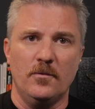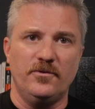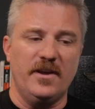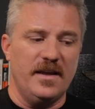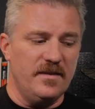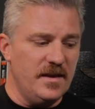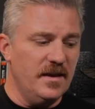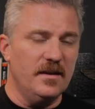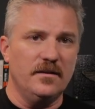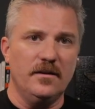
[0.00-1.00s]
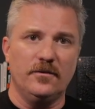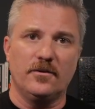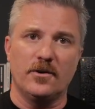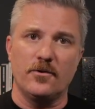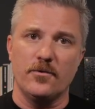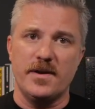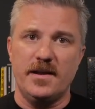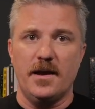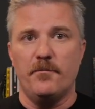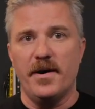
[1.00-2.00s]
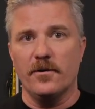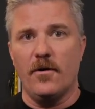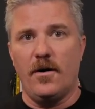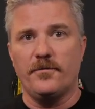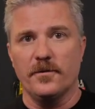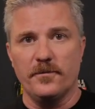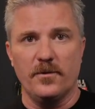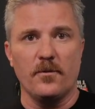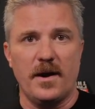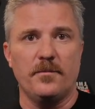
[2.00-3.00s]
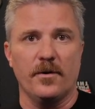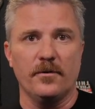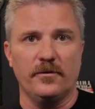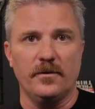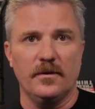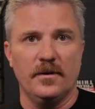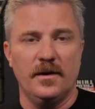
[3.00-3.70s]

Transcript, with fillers: which in the end is going to create a better offer for the right person.